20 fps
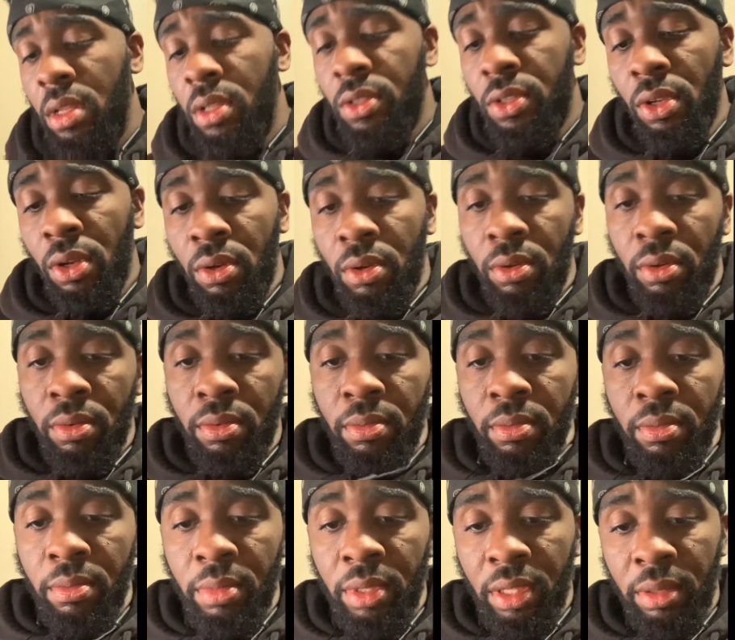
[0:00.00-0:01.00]

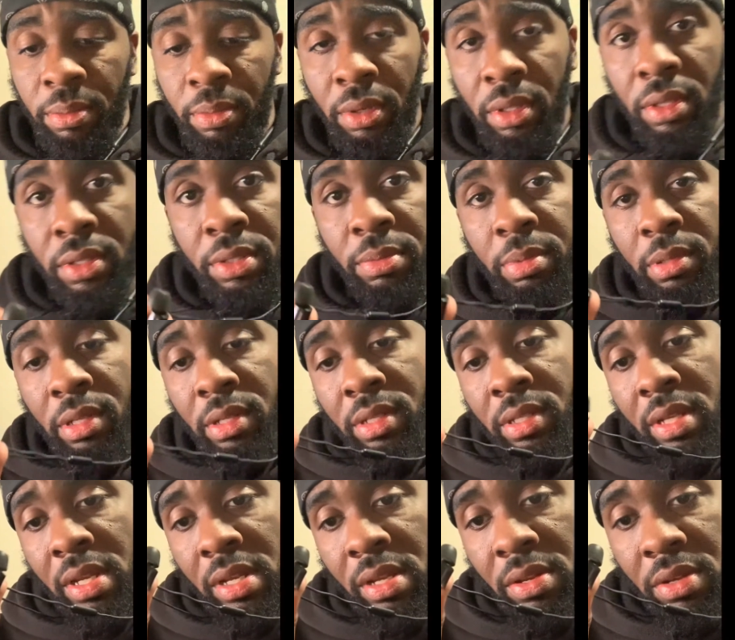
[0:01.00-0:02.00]
the Bullets Buzz,
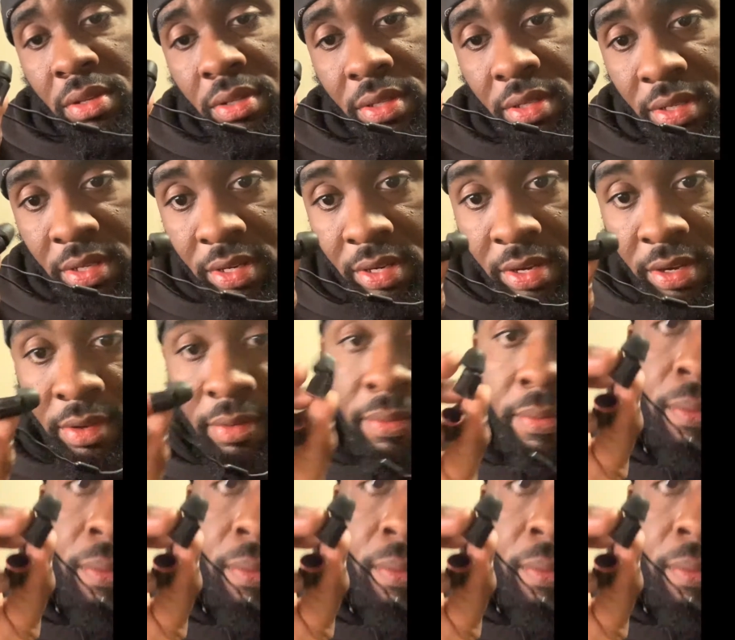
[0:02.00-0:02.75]
like you can see here,